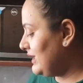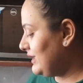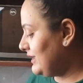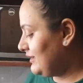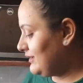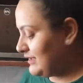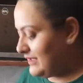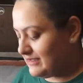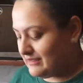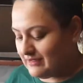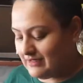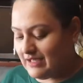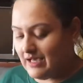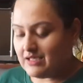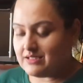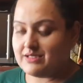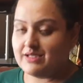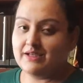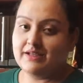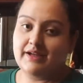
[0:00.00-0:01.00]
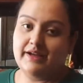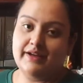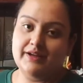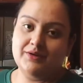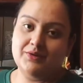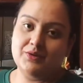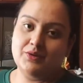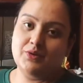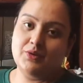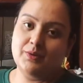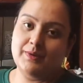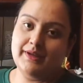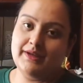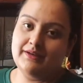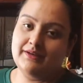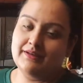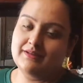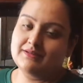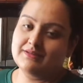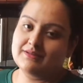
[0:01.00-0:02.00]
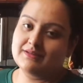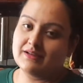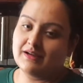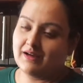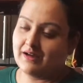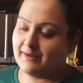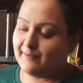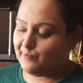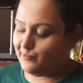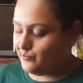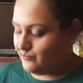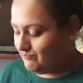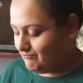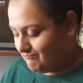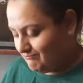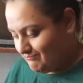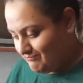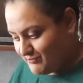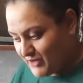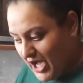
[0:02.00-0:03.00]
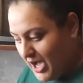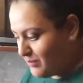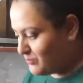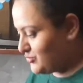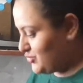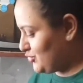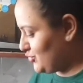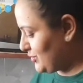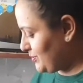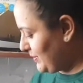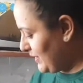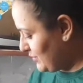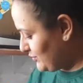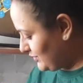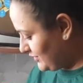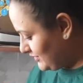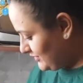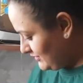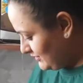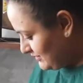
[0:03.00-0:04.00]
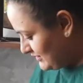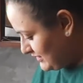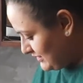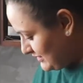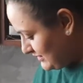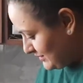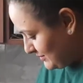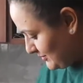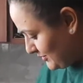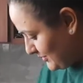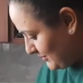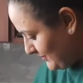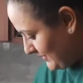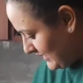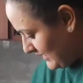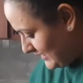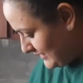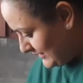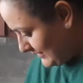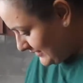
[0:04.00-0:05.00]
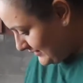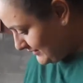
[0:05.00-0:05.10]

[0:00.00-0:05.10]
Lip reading: So my voice cut out at this part, and here is the last ingredient that's gonna go into it, which